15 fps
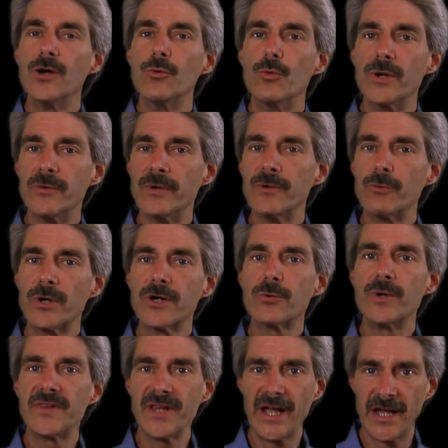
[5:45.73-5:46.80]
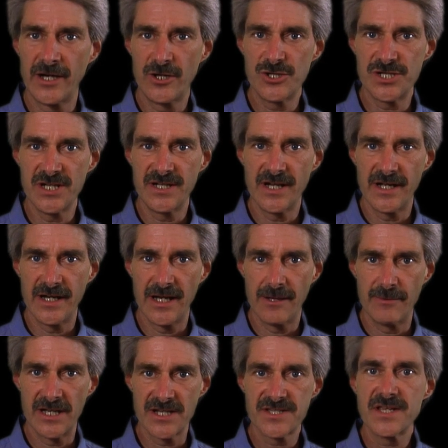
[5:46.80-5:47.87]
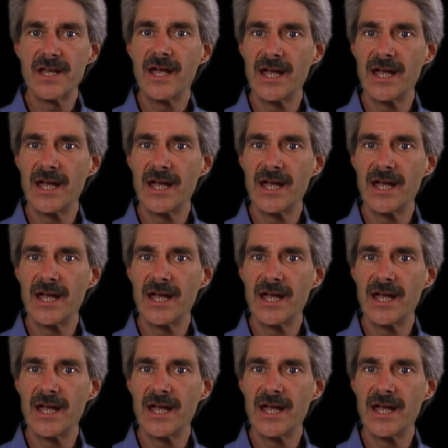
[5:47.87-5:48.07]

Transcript: when we work with energy dynamics